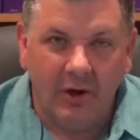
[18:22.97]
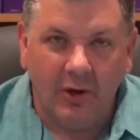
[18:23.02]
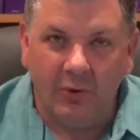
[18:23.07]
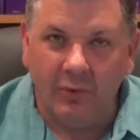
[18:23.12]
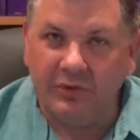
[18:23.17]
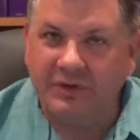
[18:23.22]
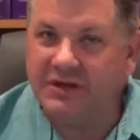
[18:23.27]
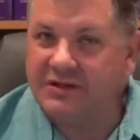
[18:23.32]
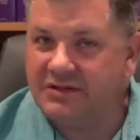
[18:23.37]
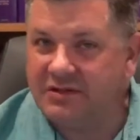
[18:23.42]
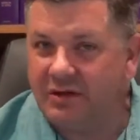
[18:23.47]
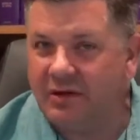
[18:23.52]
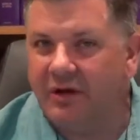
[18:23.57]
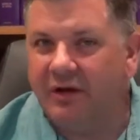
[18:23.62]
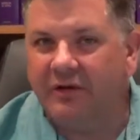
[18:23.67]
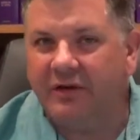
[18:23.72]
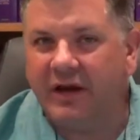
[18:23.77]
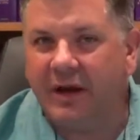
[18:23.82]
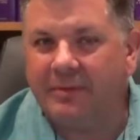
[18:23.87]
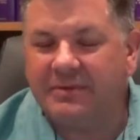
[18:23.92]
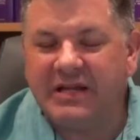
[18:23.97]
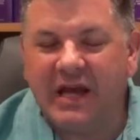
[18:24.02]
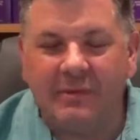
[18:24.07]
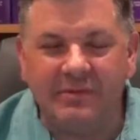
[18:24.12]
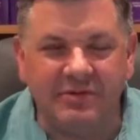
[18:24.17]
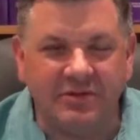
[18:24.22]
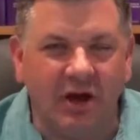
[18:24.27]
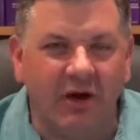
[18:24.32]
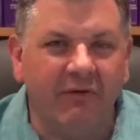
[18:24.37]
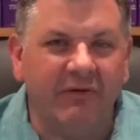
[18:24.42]
Well, just a couple
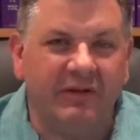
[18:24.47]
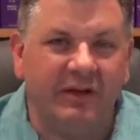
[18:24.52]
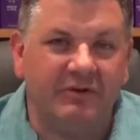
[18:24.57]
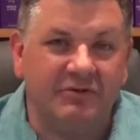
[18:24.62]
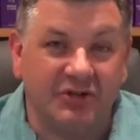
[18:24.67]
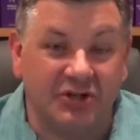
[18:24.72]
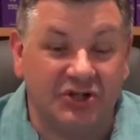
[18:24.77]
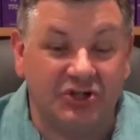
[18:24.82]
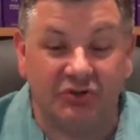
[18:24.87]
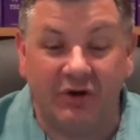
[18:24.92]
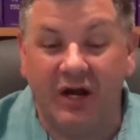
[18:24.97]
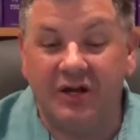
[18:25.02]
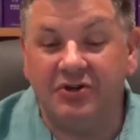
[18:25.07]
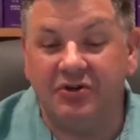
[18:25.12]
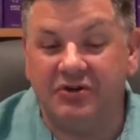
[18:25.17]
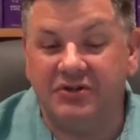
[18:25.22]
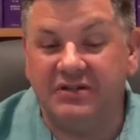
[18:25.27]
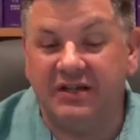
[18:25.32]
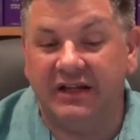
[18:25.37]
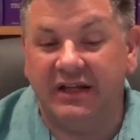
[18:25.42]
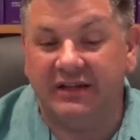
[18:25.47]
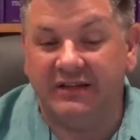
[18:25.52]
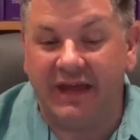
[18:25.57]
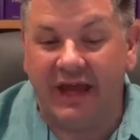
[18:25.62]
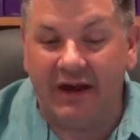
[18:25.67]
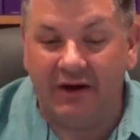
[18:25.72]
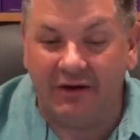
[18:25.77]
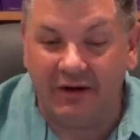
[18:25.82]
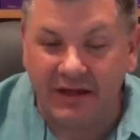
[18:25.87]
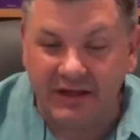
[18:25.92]
tables over, there was a stranger sitting
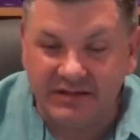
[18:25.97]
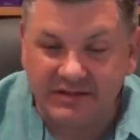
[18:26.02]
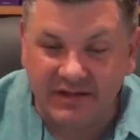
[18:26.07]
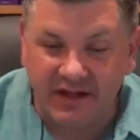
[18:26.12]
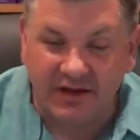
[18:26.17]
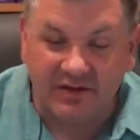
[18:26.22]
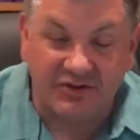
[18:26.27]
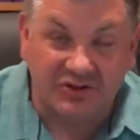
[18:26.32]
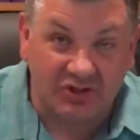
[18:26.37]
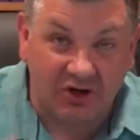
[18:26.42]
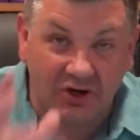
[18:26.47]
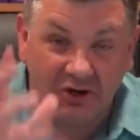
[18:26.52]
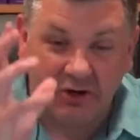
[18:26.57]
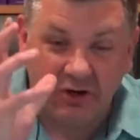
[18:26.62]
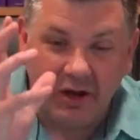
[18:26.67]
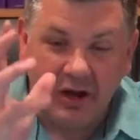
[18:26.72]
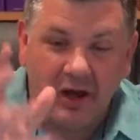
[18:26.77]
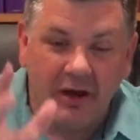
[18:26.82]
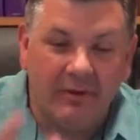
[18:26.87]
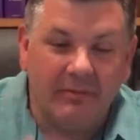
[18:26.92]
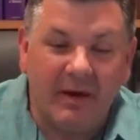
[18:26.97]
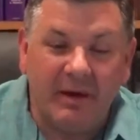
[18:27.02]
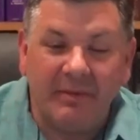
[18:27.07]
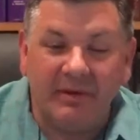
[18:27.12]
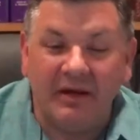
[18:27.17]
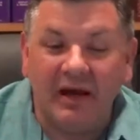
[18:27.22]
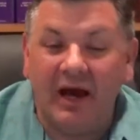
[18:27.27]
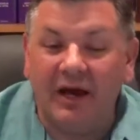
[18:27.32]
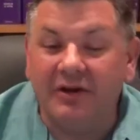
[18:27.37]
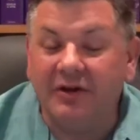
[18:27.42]
there, and he said, oh, sir, maybe
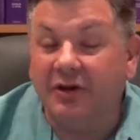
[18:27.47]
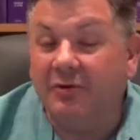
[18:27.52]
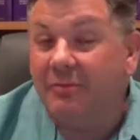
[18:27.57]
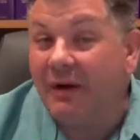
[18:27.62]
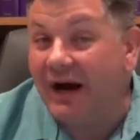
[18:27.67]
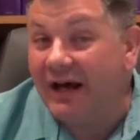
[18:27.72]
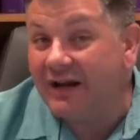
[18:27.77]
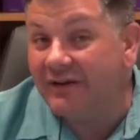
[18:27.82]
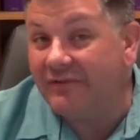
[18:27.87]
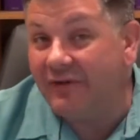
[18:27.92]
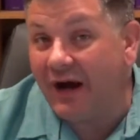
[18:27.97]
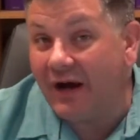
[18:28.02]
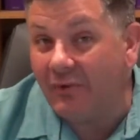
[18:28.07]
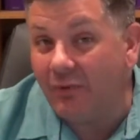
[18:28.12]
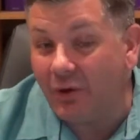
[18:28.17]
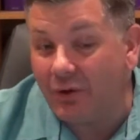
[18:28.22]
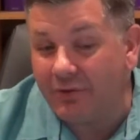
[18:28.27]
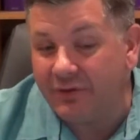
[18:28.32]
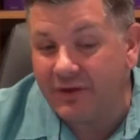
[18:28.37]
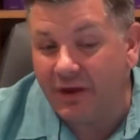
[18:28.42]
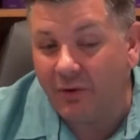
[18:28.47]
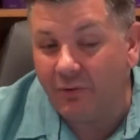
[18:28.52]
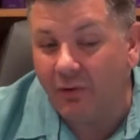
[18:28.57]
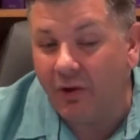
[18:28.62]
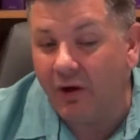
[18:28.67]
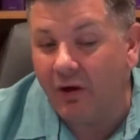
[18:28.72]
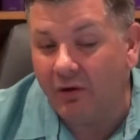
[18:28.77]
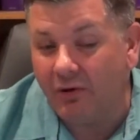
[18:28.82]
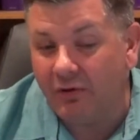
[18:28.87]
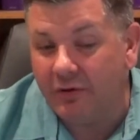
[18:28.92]
not. Do you mind if I work with that
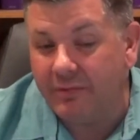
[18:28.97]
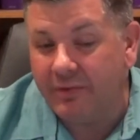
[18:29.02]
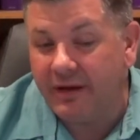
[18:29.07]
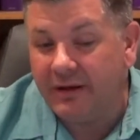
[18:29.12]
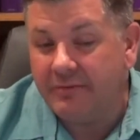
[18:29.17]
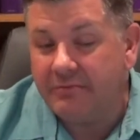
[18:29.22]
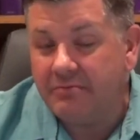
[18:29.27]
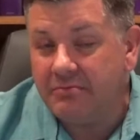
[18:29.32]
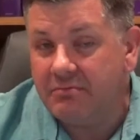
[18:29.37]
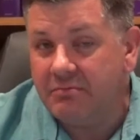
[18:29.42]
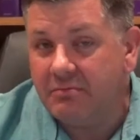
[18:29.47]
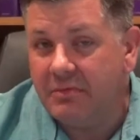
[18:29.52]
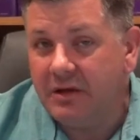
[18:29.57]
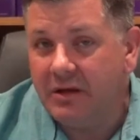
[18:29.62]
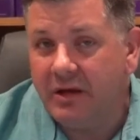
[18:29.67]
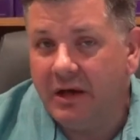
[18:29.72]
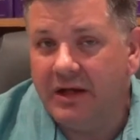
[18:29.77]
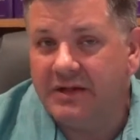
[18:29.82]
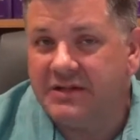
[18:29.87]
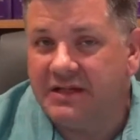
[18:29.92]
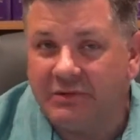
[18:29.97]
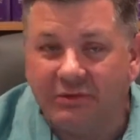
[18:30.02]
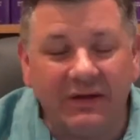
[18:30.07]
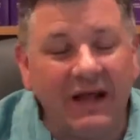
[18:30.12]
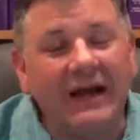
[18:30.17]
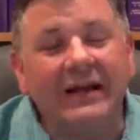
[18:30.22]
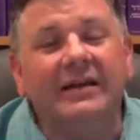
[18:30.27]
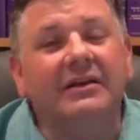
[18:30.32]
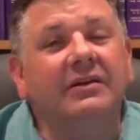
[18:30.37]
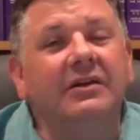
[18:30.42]
wall a little bit and see what
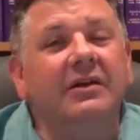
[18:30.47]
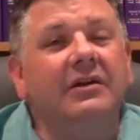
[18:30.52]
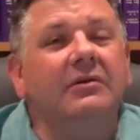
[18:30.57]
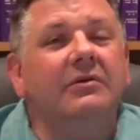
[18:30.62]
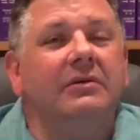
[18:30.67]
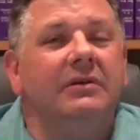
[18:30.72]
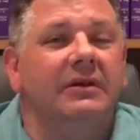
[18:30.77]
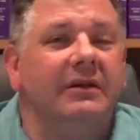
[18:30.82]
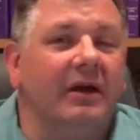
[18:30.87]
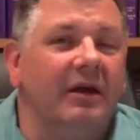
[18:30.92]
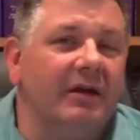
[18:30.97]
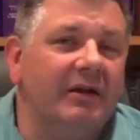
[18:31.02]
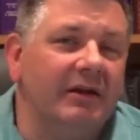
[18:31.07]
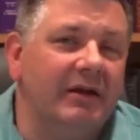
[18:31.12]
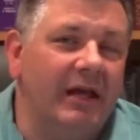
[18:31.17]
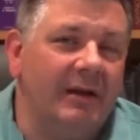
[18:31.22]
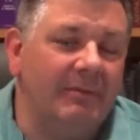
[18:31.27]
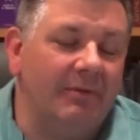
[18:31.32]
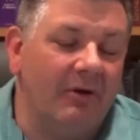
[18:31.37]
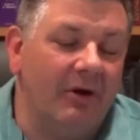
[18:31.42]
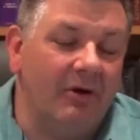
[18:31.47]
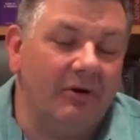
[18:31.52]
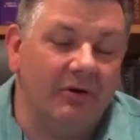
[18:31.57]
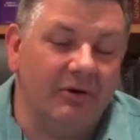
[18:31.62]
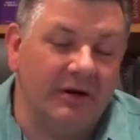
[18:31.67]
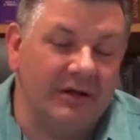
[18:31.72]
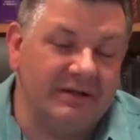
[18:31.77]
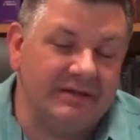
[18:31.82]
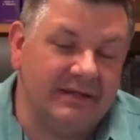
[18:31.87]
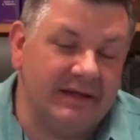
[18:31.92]
I can do? And the innkeeper owner,
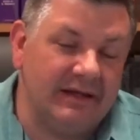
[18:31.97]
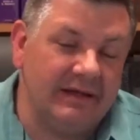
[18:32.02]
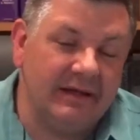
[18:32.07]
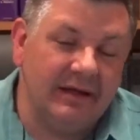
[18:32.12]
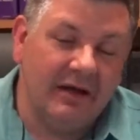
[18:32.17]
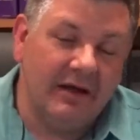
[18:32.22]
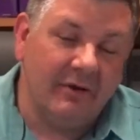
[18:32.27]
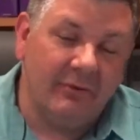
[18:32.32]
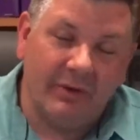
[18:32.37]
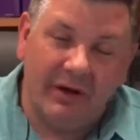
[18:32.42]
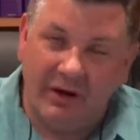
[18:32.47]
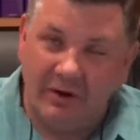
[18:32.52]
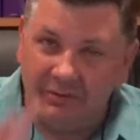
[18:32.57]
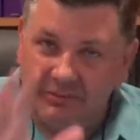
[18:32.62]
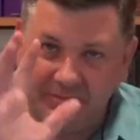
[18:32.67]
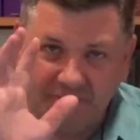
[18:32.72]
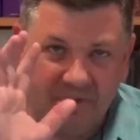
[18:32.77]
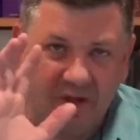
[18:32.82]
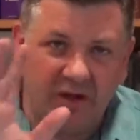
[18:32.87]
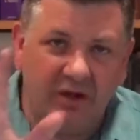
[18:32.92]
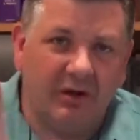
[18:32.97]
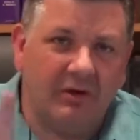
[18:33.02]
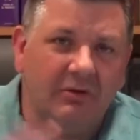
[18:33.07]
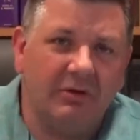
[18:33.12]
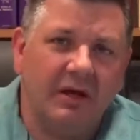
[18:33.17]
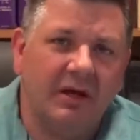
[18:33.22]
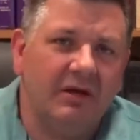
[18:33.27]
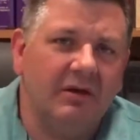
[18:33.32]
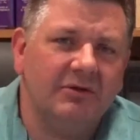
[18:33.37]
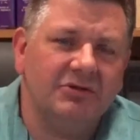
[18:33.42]
he said, well, you know,
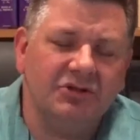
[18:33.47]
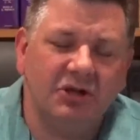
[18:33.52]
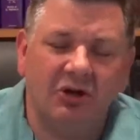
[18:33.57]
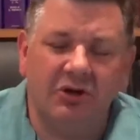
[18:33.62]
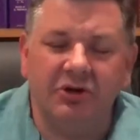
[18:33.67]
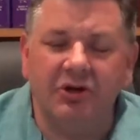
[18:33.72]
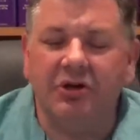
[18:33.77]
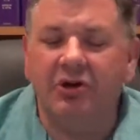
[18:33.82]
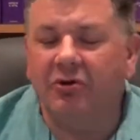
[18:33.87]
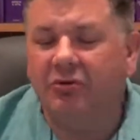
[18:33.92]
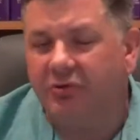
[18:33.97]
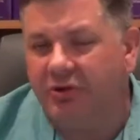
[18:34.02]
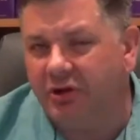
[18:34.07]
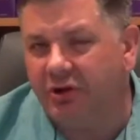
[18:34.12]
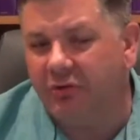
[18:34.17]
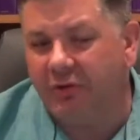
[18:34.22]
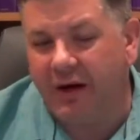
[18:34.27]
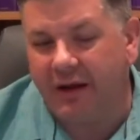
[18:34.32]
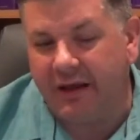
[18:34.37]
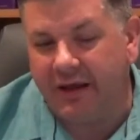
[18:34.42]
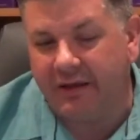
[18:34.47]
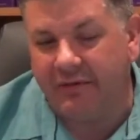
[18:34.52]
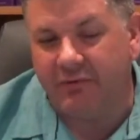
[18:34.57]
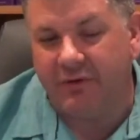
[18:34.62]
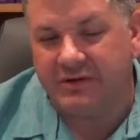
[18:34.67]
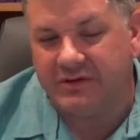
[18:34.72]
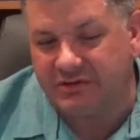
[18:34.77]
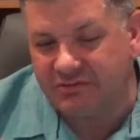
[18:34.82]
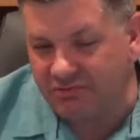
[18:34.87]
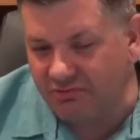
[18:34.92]
he, sure, you go, you go right ahead.
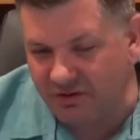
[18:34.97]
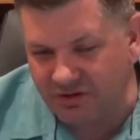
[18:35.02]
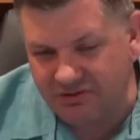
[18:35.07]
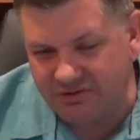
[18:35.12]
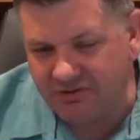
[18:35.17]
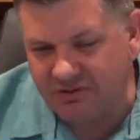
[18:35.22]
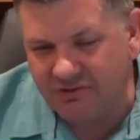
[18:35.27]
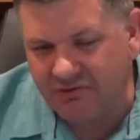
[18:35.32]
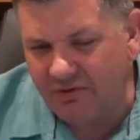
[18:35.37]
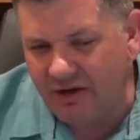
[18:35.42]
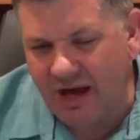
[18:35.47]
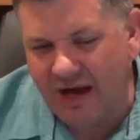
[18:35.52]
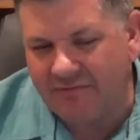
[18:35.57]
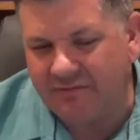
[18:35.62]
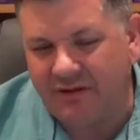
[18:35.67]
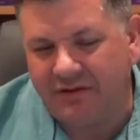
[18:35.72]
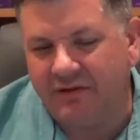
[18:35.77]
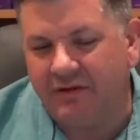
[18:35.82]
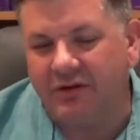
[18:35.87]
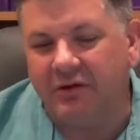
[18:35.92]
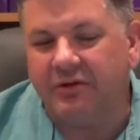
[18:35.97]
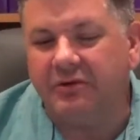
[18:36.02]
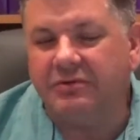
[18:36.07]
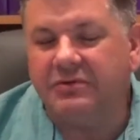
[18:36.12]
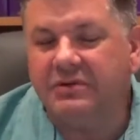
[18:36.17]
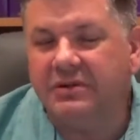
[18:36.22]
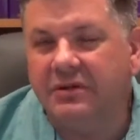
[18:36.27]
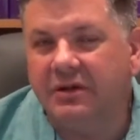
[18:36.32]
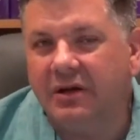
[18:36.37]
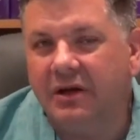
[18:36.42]
What's, what's, I have nothing to
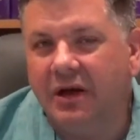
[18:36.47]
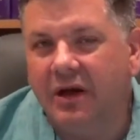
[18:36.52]
lose.